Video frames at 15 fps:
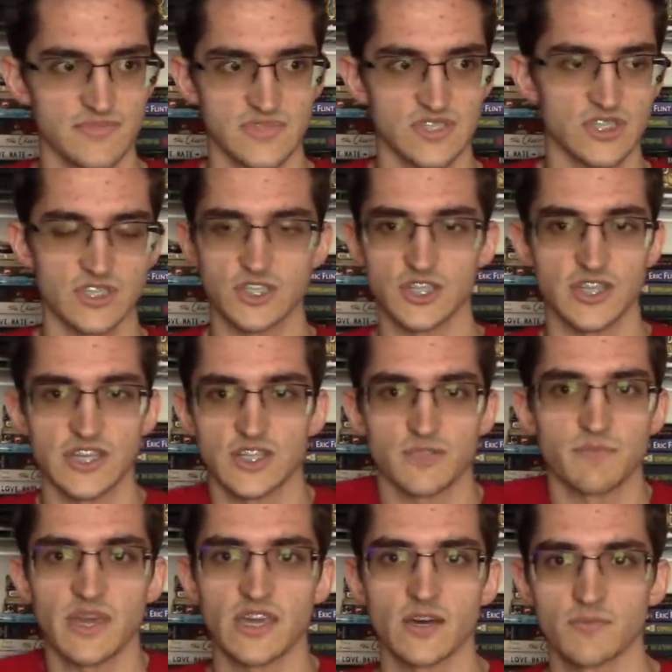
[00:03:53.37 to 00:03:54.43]
they
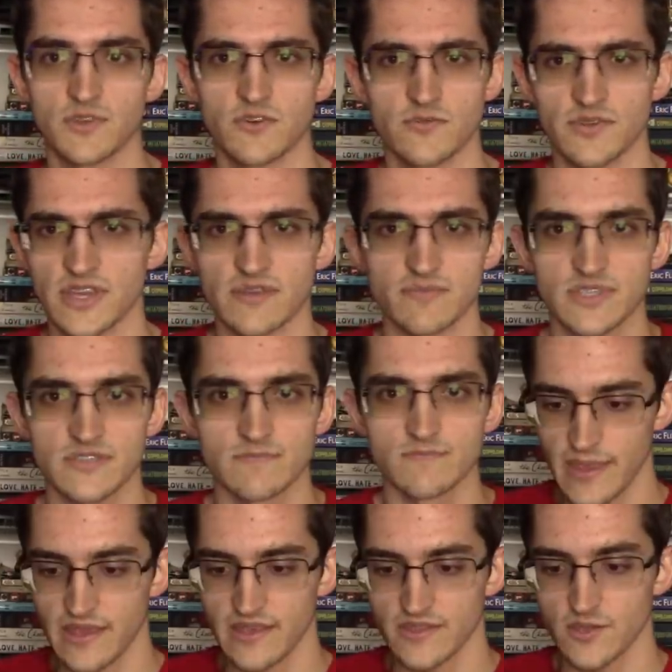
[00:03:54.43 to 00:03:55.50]
just make up their own names.
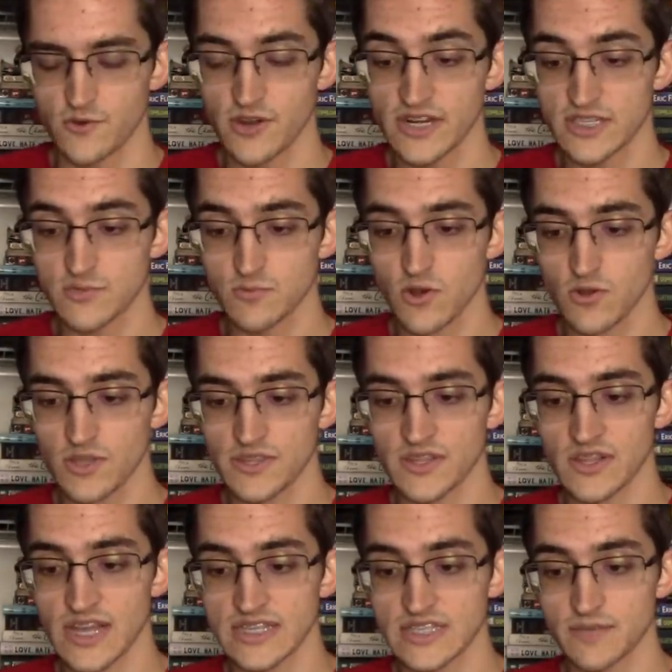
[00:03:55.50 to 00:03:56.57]
The credits rolled on the
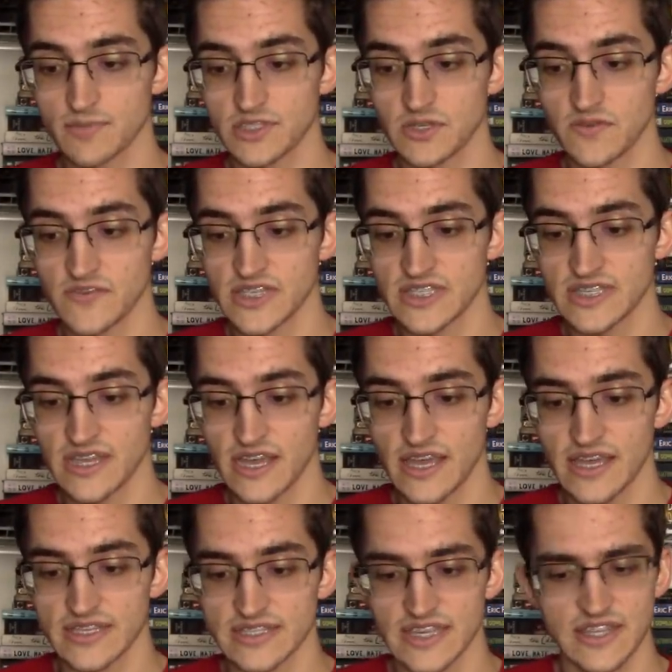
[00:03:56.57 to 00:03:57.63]
last episode of NCIS,